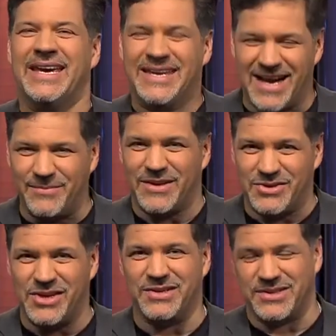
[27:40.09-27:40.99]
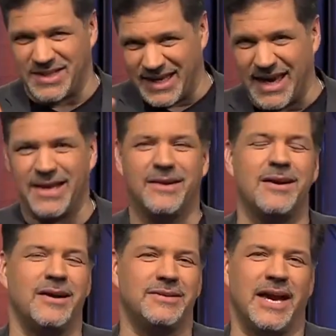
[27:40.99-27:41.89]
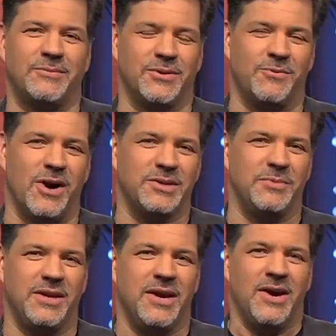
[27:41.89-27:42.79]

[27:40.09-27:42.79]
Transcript: Come to Jesus and get in contact with Watchman.